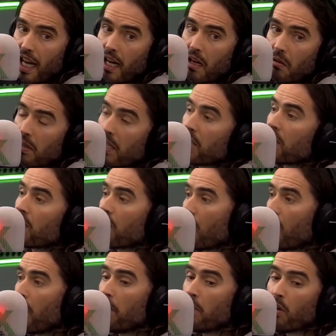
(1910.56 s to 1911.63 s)
now is a
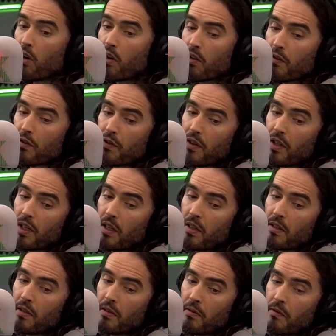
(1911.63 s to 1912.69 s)
time of
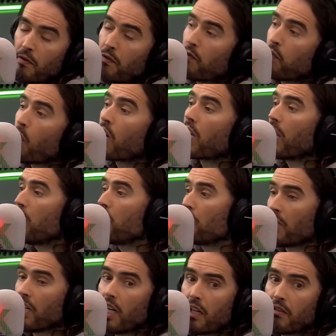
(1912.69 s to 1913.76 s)

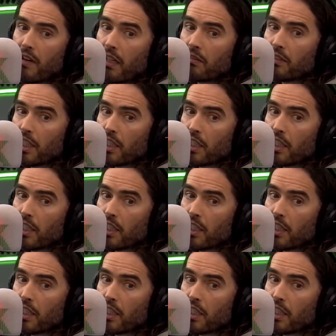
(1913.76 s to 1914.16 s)
foreclosure around